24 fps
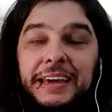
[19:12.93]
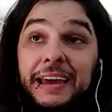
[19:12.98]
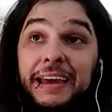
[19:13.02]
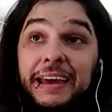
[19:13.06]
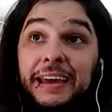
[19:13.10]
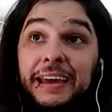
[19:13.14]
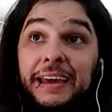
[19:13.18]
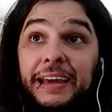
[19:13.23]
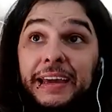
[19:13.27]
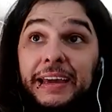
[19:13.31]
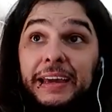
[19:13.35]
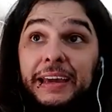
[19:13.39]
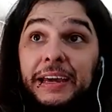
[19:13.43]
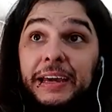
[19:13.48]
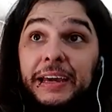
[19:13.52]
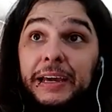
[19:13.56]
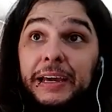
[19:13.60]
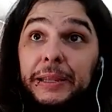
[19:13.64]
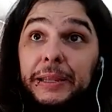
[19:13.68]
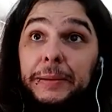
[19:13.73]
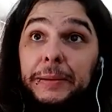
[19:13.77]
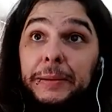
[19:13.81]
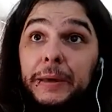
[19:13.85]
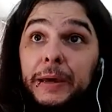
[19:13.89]

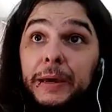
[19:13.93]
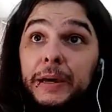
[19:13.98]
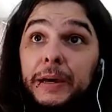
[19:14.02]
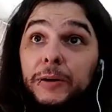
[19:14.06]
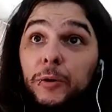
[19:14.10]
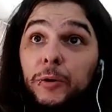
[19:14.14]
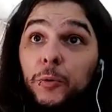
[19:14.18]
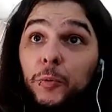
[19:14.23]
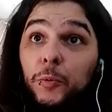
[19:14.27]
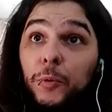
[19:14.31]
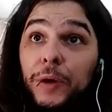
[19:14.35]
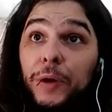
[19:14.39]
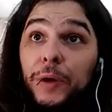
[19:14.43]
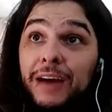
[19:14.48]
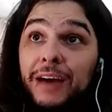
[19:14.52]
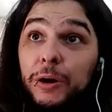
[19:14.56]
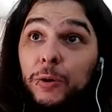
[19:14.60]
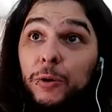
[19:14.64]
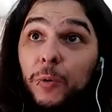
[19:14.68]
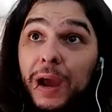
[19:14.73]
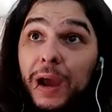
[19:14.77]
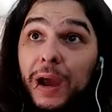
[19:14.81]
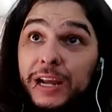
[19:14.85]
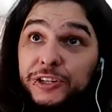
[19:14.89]
And we have a
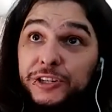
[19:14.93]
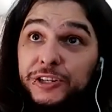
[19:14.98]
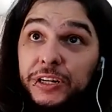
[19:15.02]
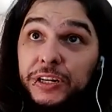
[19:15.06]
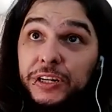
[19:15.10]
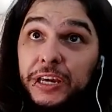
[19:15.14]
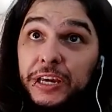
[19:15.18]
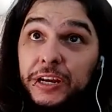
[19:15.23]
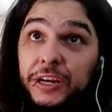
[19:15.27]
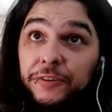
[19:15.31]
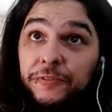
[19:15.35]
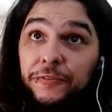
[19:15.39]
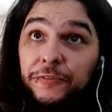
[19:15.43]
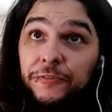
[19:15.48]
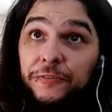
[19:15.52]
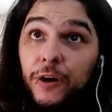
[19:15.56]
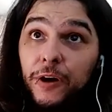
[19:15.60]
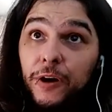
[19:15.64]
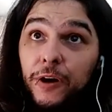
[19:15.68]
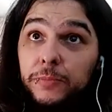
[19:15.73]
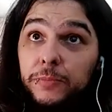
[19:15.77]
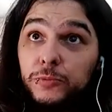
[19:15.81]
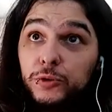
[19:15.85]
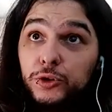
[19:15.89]
question here
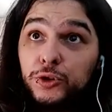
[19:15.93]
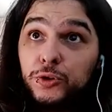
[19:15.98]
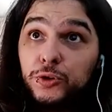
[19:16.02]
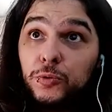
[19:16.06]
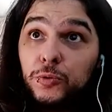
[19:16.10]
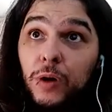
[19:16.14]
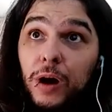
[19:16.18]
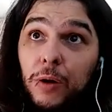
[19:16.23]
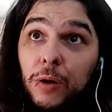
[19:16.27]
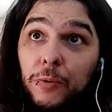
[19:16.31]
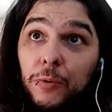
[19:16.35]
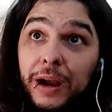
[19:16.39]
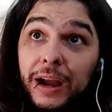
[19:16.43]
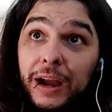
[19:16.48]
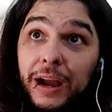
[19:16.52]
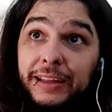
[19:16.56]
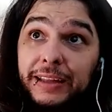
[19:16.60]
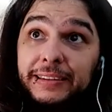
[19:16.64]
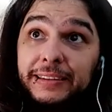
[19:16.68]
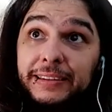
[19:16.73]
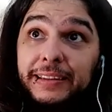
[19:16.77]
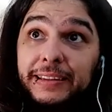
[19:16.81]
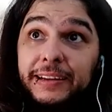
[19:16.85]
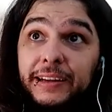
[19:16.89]
from João
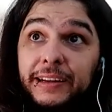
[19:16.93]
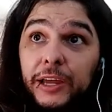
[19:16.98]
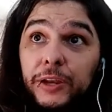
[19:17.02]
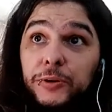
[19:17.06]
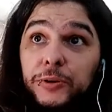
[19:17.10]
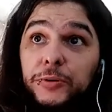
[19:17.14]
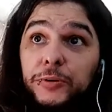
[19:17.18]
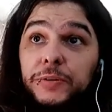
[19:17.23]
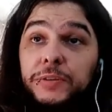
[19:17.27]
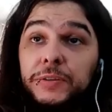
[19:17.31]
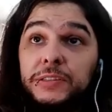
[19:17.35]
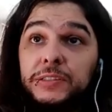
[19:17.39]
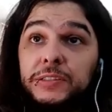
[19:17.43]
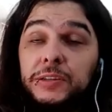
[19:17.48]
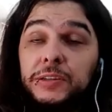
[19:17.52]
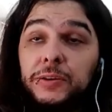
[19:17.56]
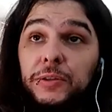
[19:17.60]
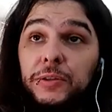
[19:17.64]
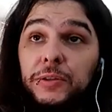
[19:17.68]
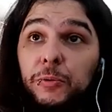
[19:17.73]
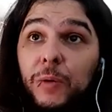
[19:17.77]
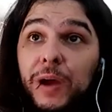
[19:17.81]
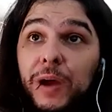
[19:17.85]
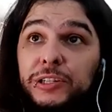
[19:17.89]
Caetano. So the
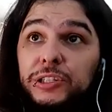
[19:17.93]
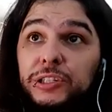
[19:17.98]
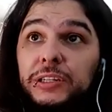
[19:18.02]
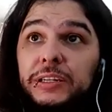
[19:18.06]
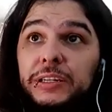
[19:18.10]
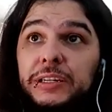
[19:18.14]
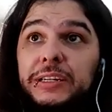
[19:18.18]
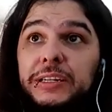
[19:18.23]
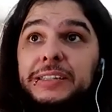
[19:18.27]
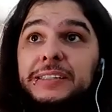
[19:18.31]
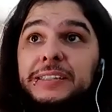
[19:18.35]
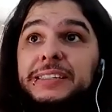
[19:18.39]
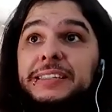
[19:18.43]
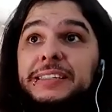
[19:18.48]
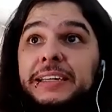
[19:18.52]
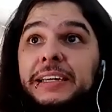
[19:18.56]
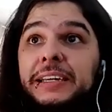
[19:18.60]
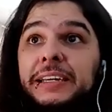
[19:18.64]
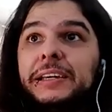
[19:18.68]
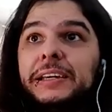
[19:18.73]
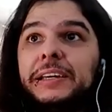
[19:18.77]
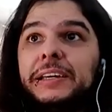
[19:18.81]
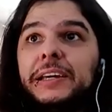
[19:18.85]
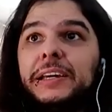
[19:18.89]
question is,
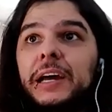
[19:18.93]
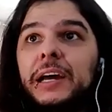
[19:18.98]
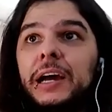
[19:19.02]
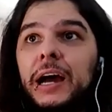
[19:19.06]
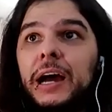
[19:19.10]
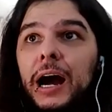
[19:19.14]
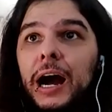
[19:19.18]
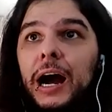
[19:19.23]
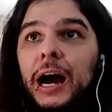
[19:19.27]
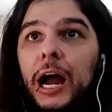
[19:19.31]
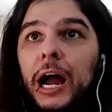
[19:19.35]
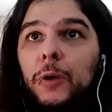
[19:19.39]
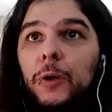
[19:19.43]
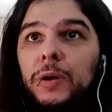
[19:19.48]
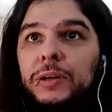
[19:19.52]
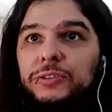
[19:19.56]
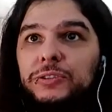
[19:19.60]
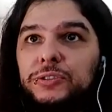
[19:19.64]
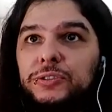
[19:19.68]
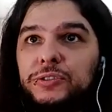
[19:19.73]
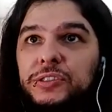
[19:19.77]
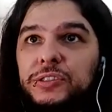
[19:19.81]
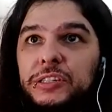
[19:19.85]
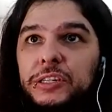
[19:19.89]
Kee, I want
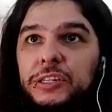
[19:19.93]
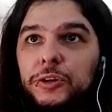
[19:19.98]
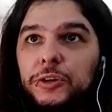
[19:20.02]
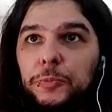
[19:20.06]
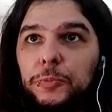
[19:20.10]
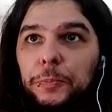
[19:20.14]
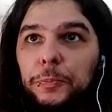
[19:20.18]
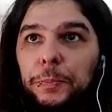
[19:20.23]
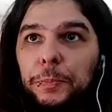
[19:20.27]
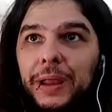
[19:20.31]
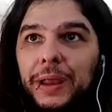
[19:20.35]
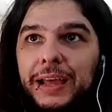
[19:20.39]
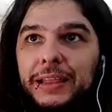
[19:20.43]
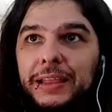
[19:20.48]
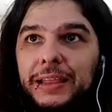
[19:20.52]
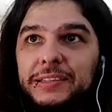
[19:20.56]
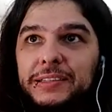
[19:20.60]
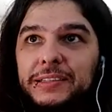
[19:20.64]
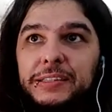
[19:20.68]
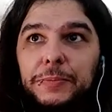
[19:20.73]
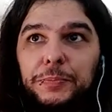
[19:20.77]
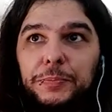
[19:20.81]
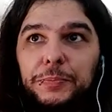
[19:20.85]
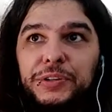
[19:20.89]
to see you playing the
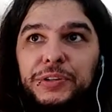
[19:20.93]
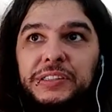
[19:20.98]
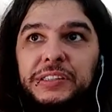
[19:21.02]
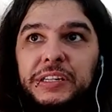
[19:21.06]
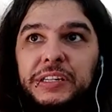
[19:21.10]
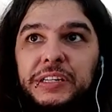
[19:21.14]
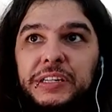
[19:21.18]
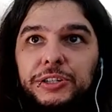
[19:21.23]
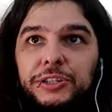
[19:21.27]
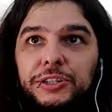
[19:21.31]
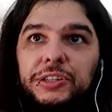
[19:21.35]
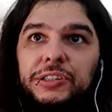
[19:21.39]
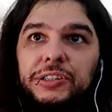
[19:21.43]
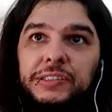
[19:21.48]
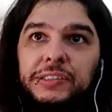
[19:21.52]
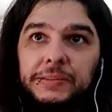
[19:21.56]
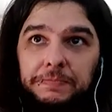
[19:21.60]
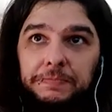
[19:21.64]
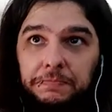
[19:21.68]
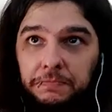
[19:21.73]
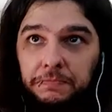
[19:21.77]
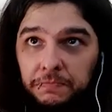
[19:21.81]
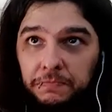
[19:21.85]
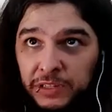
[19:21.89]
Superstitious
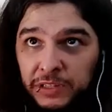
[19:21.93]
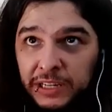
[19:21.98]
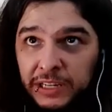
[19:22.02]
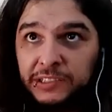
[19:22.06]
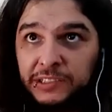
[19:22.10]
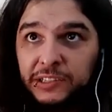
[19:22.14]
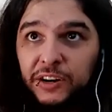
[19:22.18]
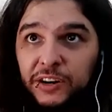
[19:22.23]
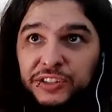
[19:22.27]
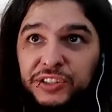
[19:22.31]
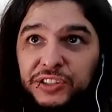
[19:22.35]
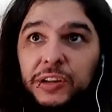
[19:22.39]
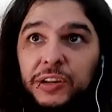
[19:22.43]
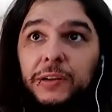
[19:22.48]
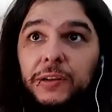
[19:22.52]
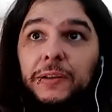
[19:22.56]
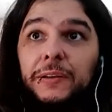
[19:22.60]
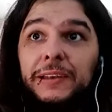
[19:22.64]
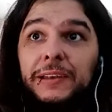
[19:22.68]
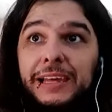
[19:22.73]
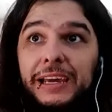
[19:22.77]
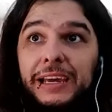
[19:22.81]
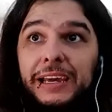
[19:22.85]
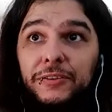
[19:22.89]
guitar
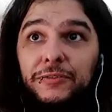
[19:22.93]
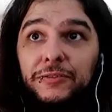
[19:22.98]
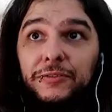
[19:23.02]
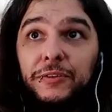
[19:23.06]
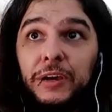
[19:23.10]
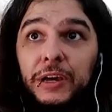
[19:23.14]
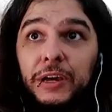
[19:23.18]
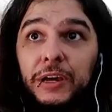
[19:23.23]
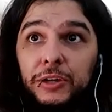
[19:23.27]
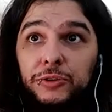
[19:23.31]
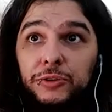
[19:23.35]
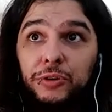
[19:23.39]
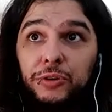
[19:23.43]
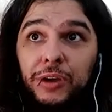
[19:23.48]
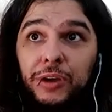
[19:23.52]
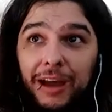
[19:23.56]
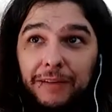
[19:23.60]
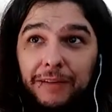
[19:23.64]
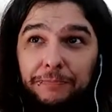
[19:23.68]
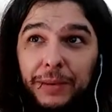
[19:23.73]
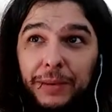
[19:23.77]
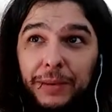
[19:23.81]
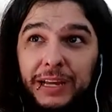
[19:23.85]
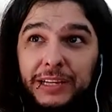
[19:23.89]
solo live. Do you
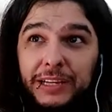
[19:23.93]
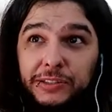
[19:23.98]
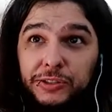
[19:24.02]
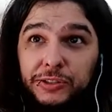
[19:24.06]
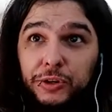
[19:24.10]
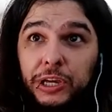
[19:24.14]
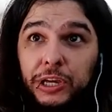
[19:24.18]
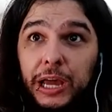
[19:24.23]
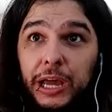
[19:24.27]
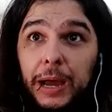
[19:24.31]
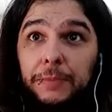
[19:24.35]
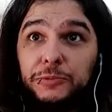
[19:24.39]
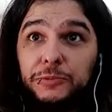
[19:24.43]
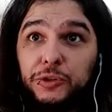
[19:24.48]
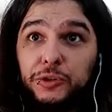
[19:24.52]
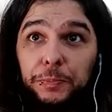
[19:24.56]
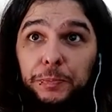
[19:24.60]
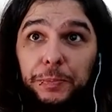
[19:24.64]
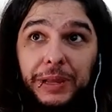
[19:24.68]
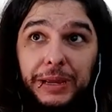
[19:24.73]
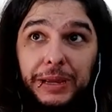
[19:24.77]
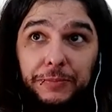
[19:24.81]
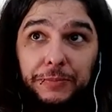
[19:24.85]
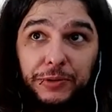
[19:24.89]
have plans to come to
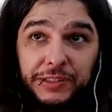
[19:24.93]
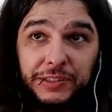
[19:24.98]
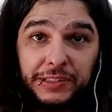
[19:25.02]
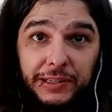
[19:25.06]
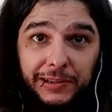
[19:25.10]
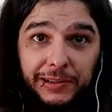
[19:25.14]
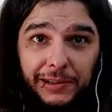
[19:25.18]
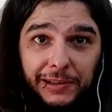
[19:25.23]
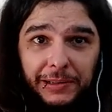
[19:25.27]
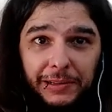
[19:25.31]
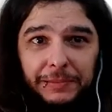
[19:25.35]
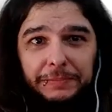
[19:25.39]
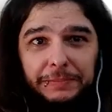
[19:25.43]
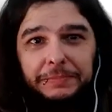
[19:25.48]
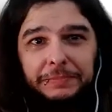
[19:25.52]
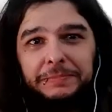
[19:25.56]
play in Brazil?